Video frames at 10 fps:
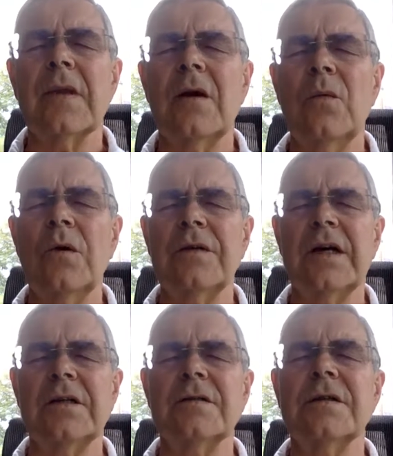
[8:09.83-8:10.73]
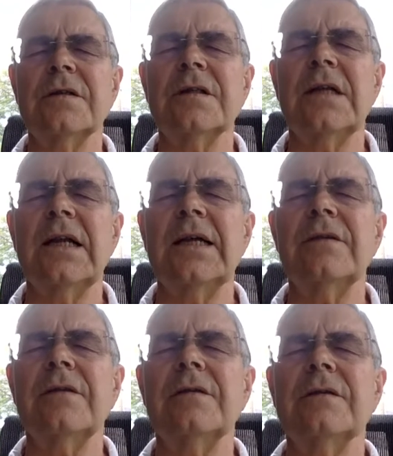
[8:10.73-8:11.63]
And what that does is it
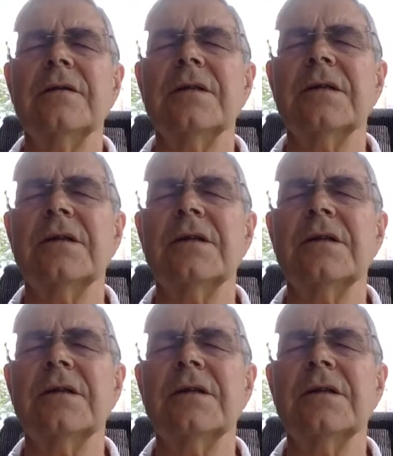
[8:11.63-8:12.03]
lengthens,